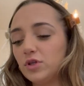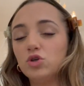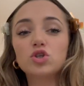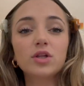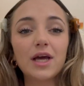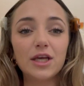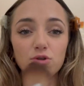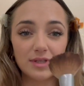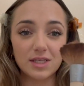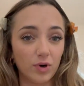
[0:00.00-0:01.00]
Usually I
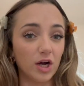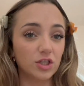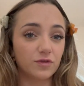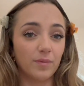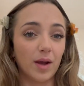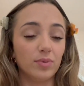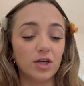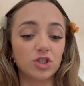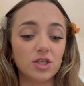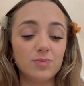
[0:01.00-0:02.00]
use this brush for my
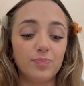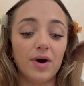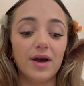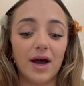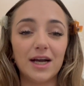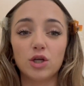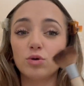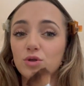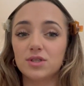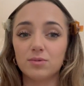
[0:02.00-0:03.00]
blushes, but I
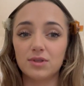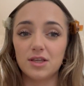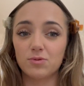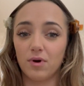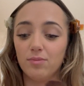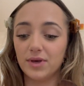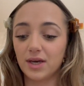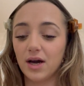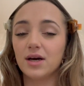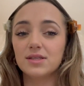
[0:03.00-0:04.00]
don't use it with this one
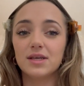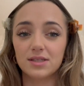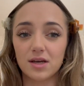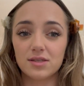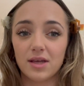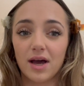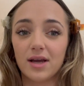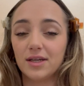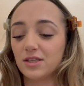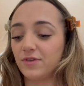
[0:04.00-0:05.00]
because it does that.
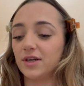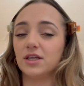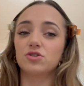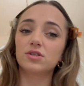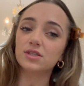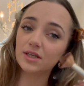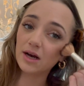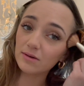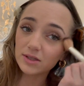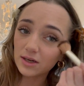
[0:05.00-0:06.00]
And it's very interesting
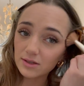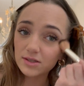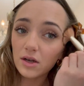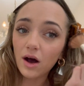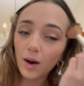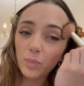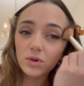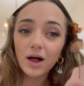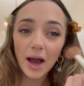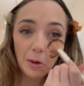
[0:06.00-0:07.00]
how it does not
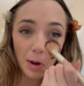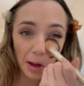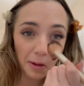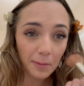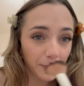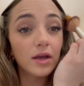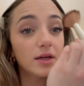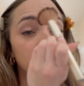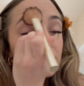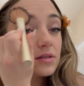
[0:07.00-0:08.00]
apply well.
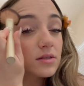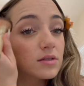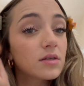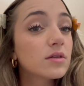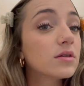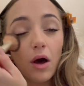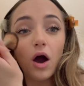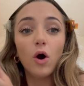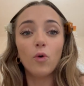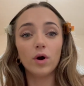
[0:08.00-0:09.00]
It's
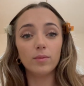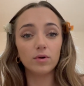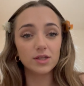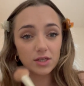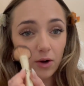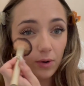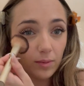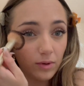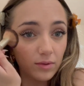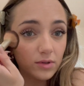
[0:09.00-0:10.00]
not horrible. It's not
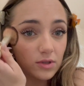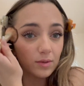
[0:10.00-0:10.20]
horrible. So I